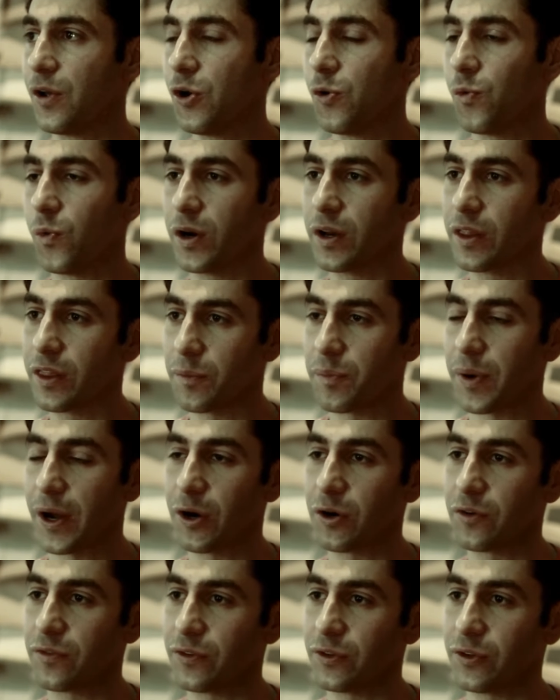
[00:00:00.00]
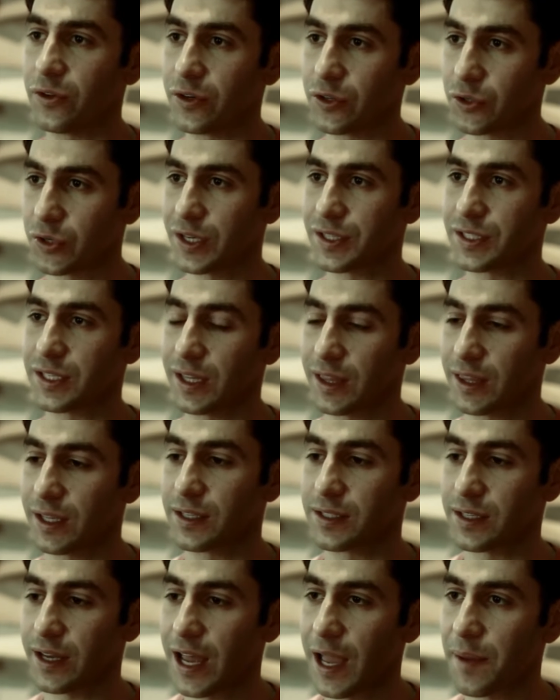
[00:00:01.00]
One of the powerful or interesting
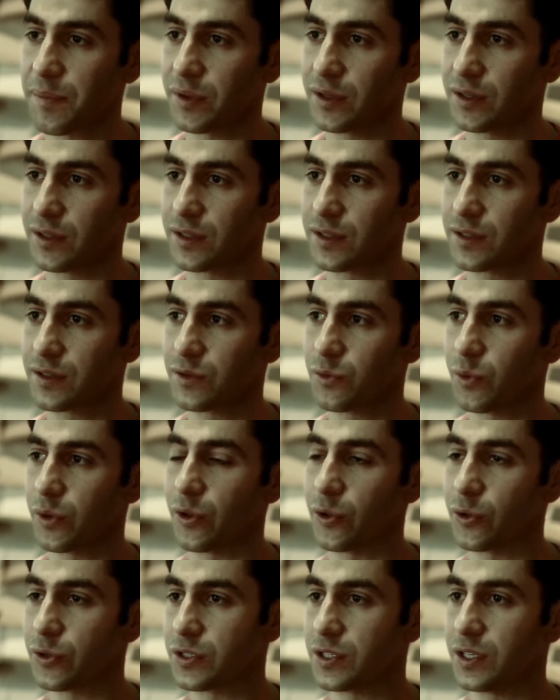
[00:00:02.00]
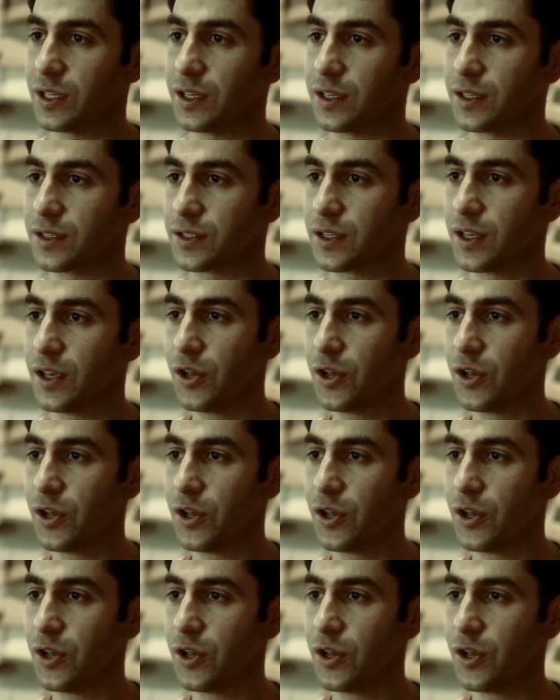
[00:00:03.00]
things that happened with Holstee is,